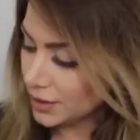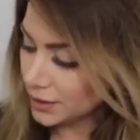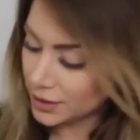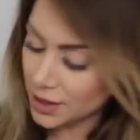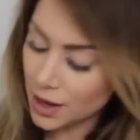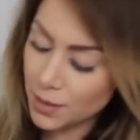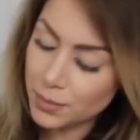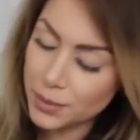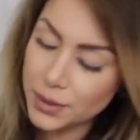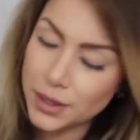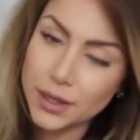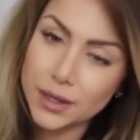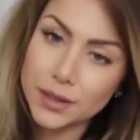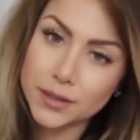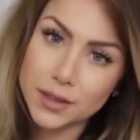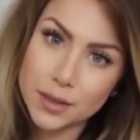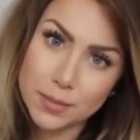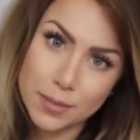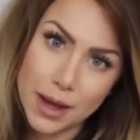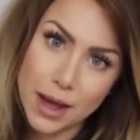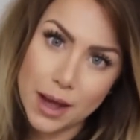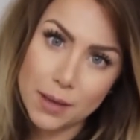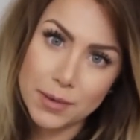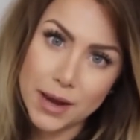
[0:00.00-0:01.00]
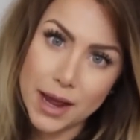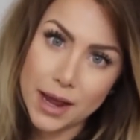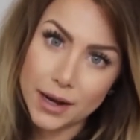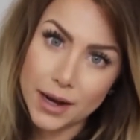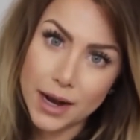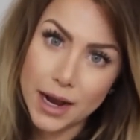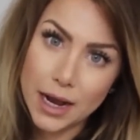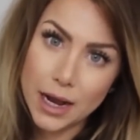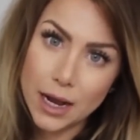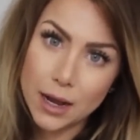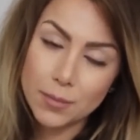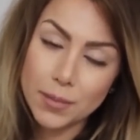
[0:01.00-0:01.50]
This company is
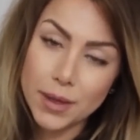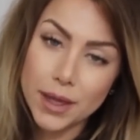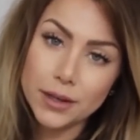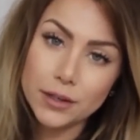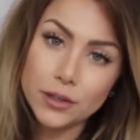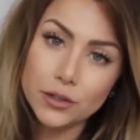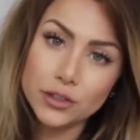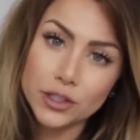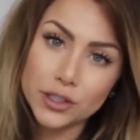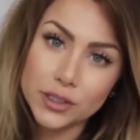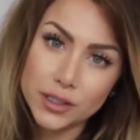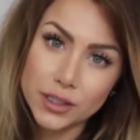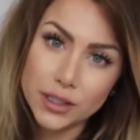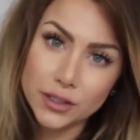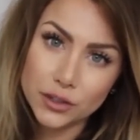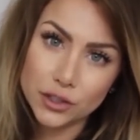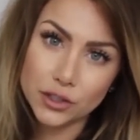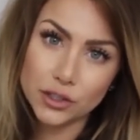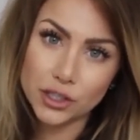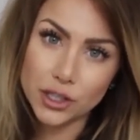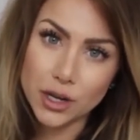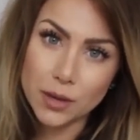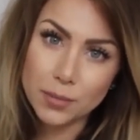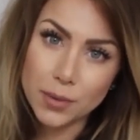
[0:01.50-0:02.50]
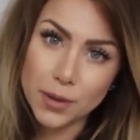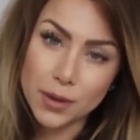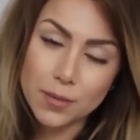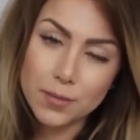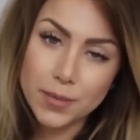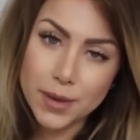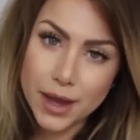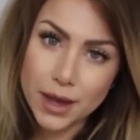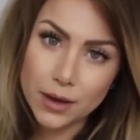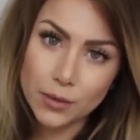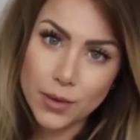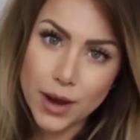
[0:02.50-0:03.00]
thebomb.com, and you just need to jump on
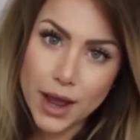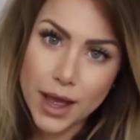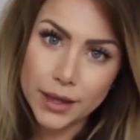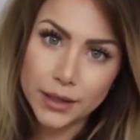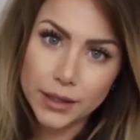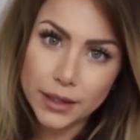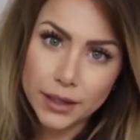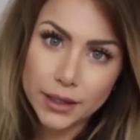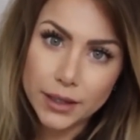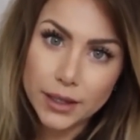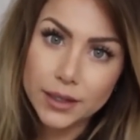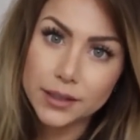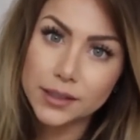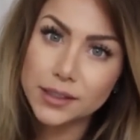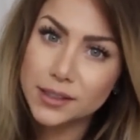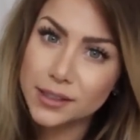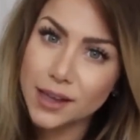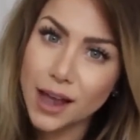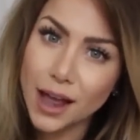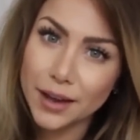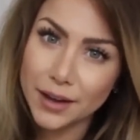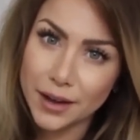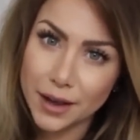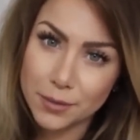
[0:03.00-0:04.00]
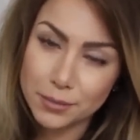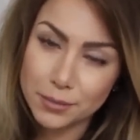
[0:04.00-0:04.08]
the bandwagon and sign